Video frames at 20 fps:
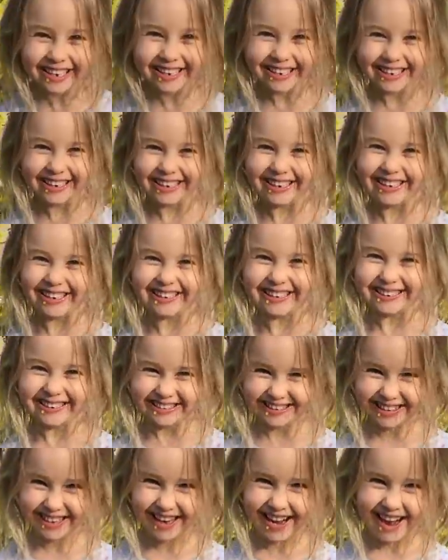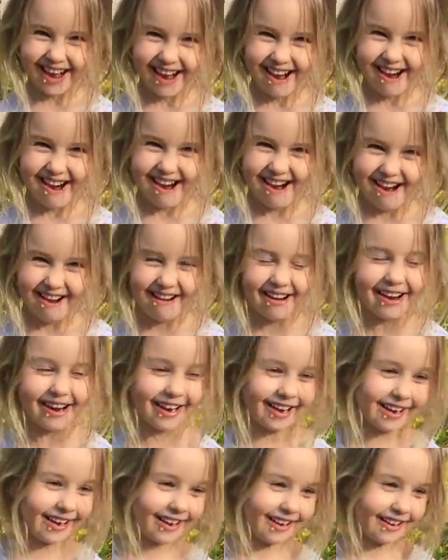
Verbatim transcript: a little bit will help to break up that